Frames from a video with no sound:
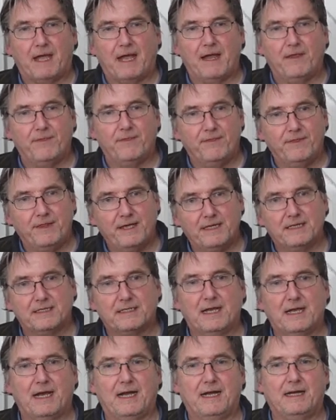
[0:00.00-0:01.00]
and
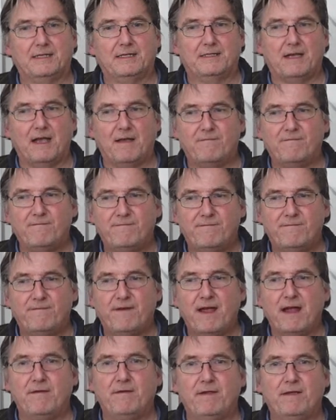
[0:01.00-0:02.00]
this has a
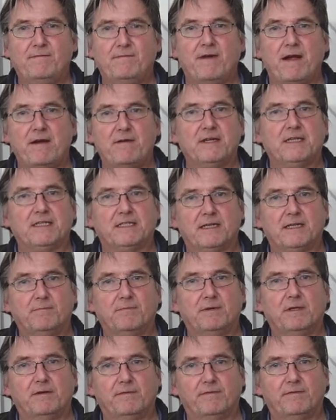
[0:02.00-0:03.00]
very very
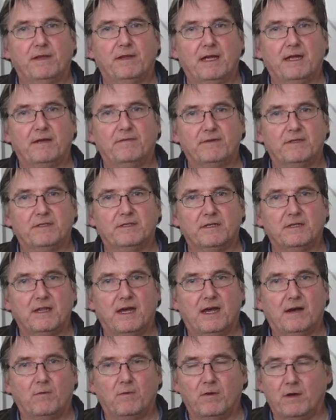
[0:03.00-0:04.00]
similar flavour to
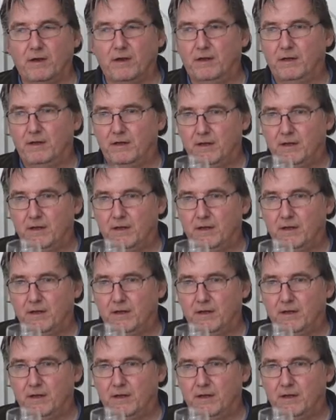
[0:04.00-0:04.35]
that one